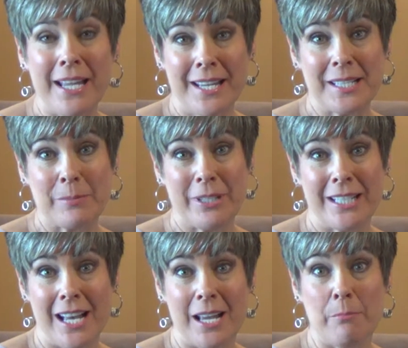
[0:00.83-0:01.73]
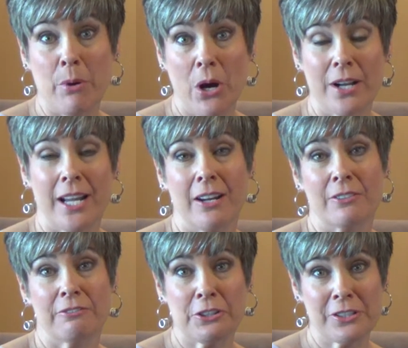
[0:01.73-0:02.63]
husband and I bought our
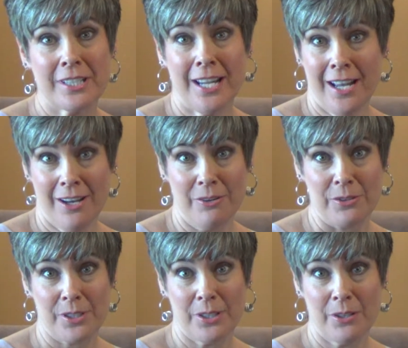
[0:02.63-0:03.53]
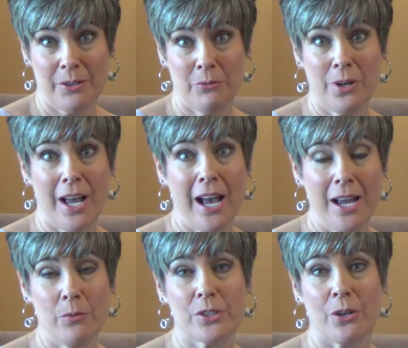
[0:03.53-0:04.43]
first house when
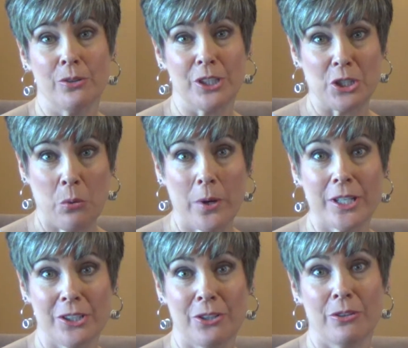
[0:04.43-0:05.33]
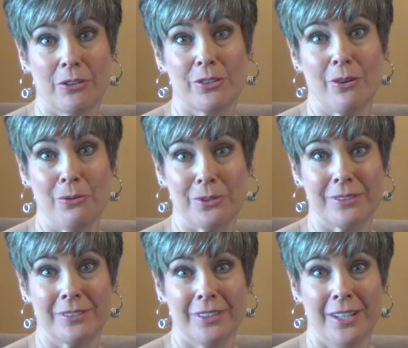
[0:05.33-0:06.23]
I was only 22 years old.
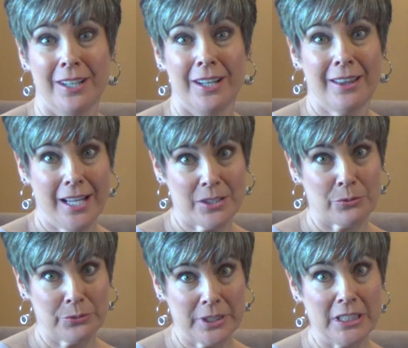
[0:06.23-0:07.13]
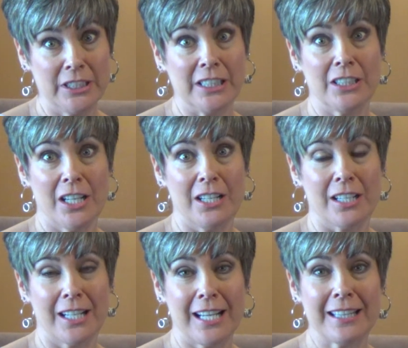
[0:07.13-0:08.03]
That's really young.
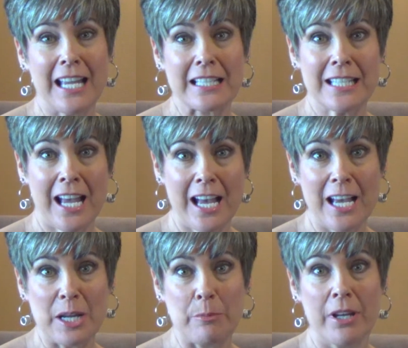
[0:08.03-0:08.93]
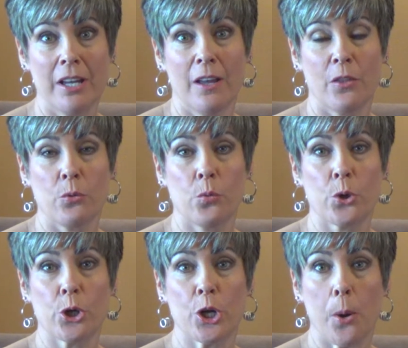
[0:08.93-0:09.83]
And at that time, the
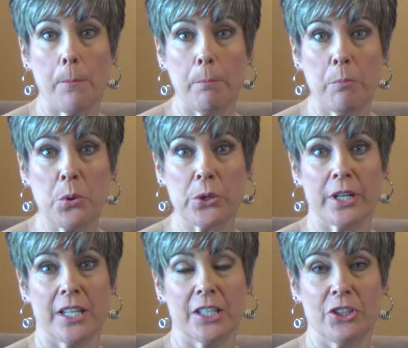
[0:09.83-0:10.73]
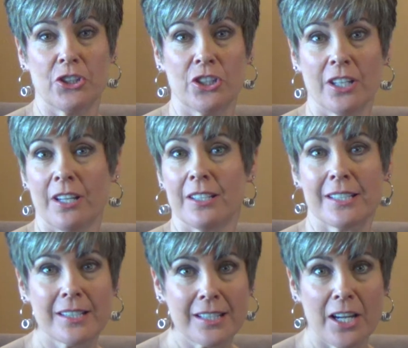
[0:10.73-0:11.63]
word mortgage
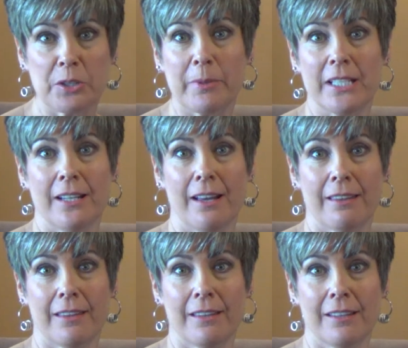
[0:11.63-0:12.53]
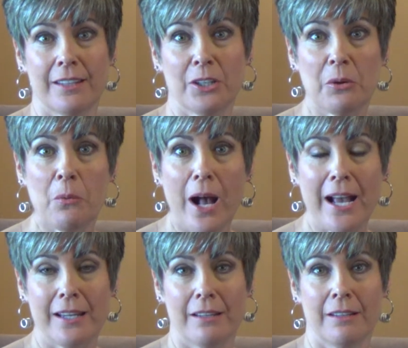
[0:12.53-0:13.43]
scared me to death. You know
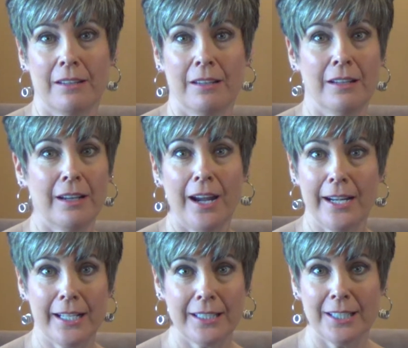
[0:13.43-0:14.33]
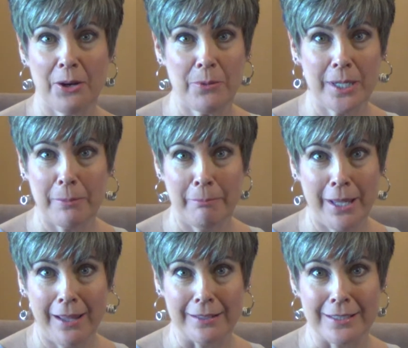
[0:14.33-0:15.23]
why? I didn't know what it
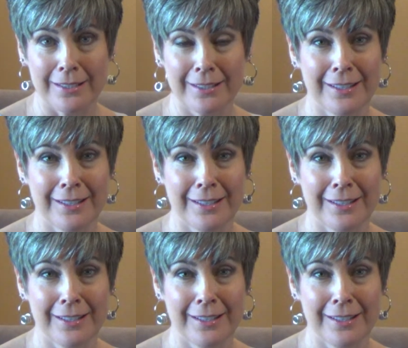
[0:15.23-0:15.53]
meant.